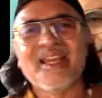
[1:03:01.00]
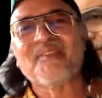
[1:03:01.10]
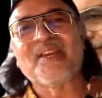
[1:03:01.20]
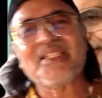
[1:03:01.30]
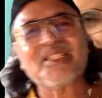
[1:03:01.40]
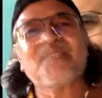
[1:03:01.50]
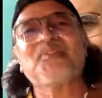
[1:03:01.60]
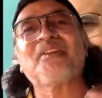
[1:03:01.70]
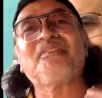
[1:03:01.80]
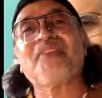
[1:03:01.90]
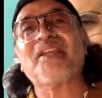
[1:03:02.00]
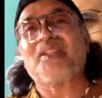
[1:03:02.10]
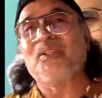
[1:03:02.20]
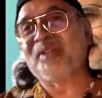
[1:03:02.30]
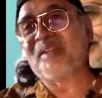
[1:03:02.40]
But he said, if you have faith,
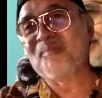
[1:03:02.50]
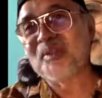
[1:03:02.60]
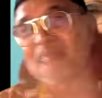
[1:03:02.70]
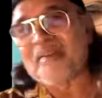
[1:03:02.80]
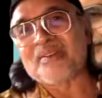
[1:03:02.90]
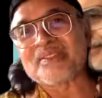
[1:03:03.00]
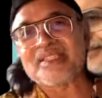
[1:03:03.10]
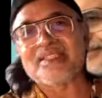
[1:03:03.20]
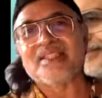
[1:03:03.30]
you can move a mountain.